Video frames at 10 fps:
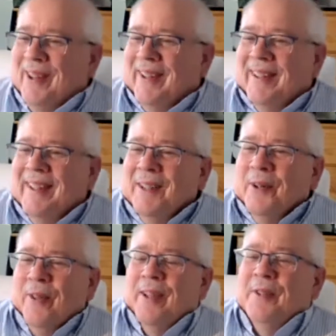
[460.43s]

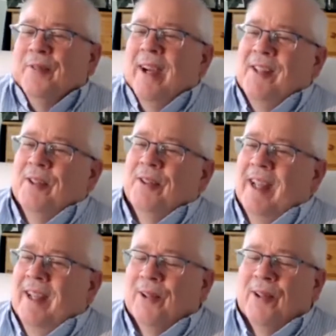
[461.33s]
the device you
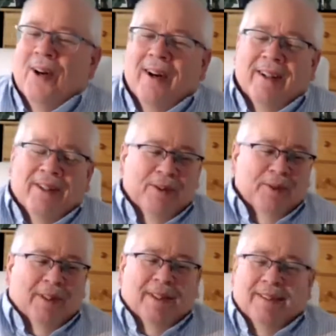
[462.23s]
take your car
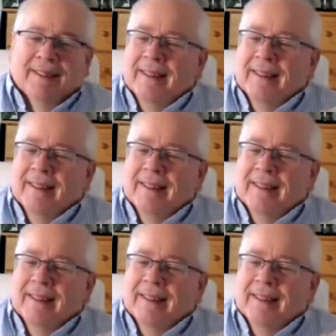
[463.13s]
to